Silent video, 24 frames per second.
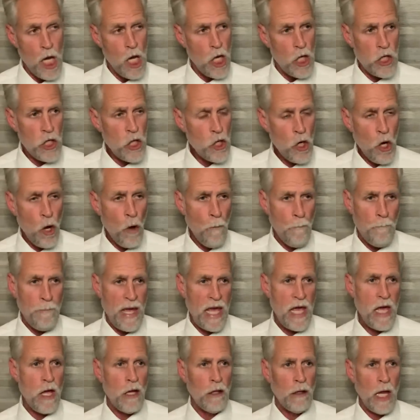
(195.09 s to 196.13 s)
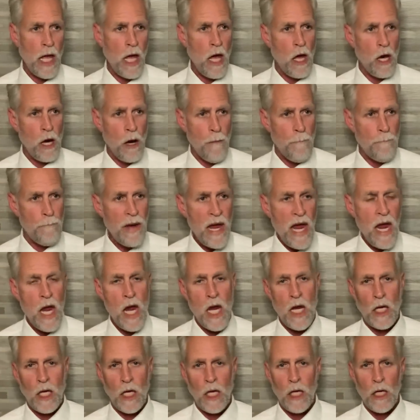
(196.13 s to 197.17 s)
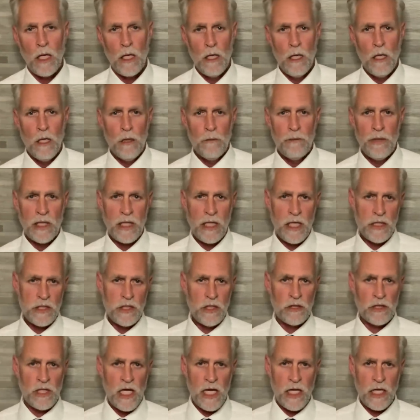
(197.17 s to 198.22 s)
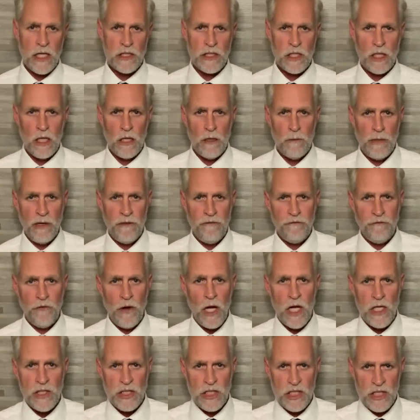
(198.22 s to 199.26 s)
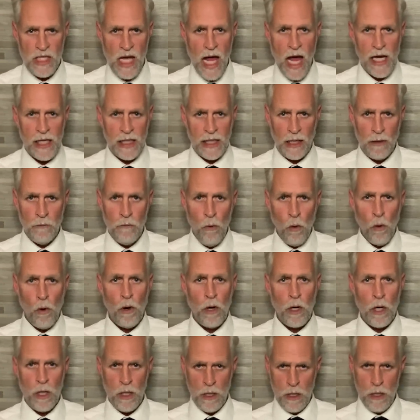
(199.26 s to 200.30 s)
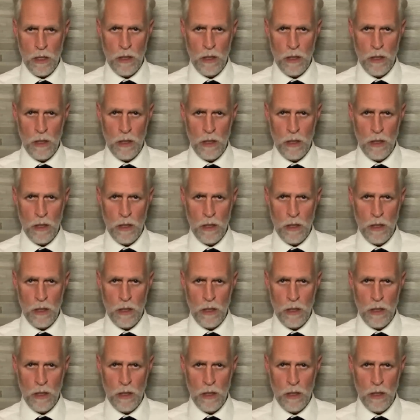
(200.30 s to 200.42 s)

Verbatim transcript: You don't bail out a bank because you think it's going to be fun stacking more